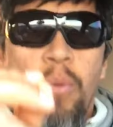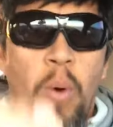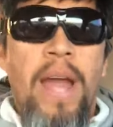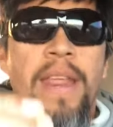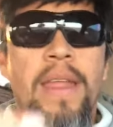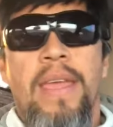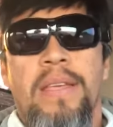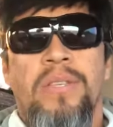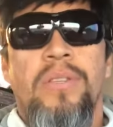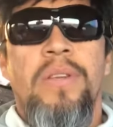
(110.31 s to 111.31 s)
what it
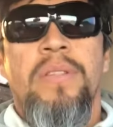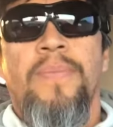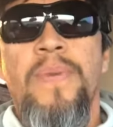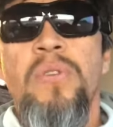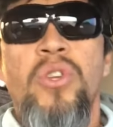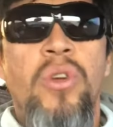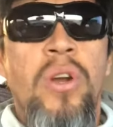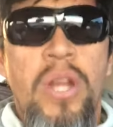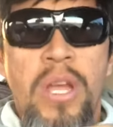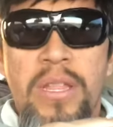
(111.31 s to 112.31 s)
is. The
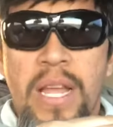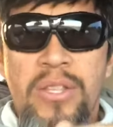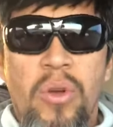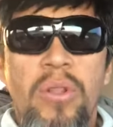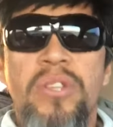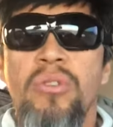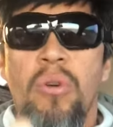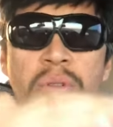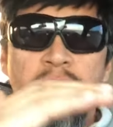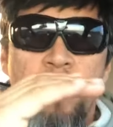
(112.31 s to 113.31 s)
future, that's all it's
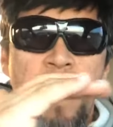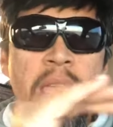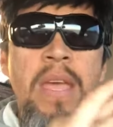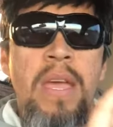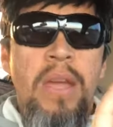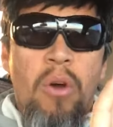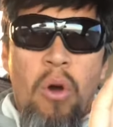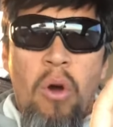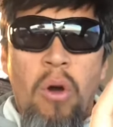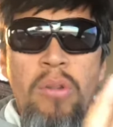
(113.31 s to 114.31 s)
going to be,
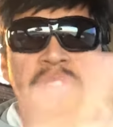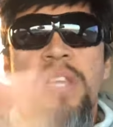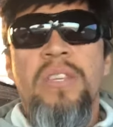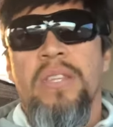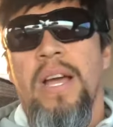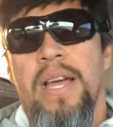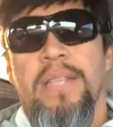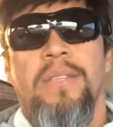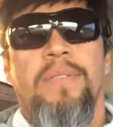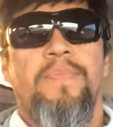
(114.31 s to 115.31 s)
all
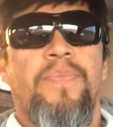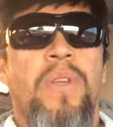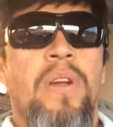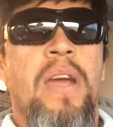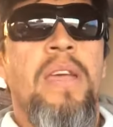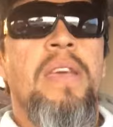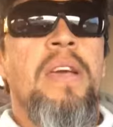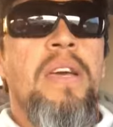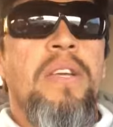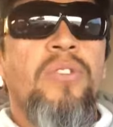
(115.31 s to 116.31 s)
digitized, all right?
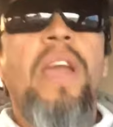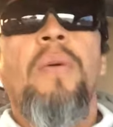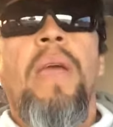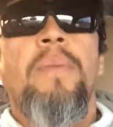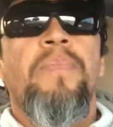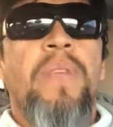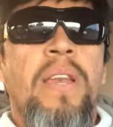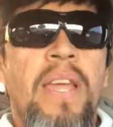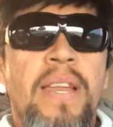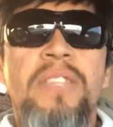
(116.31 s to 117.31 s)
So anyway,
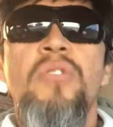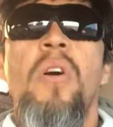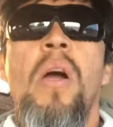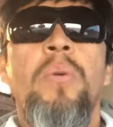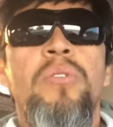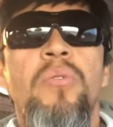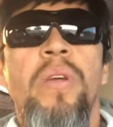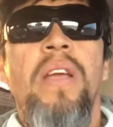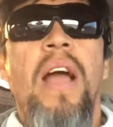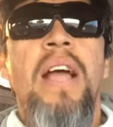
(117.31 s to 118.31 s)
let us know how we're
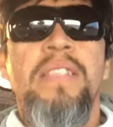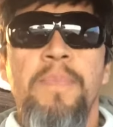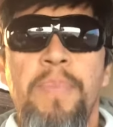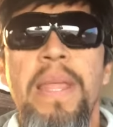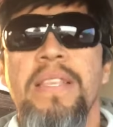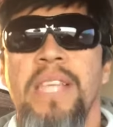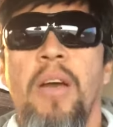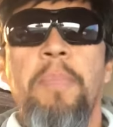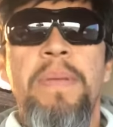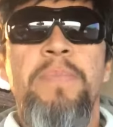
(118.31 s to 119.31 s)
doing, guys, and please
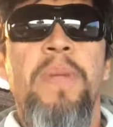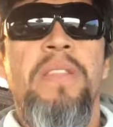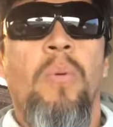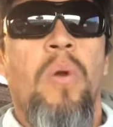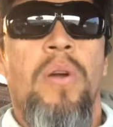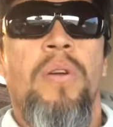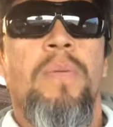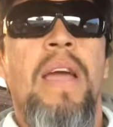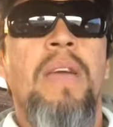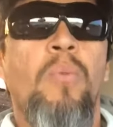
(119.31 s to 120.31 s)
help us spread the word, all
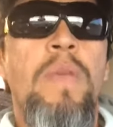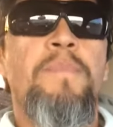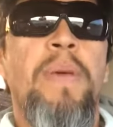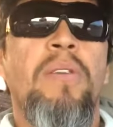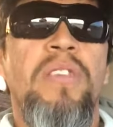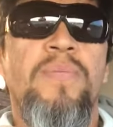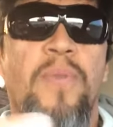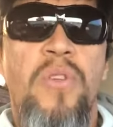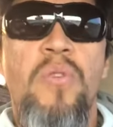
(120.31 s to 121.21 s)
right? We built this for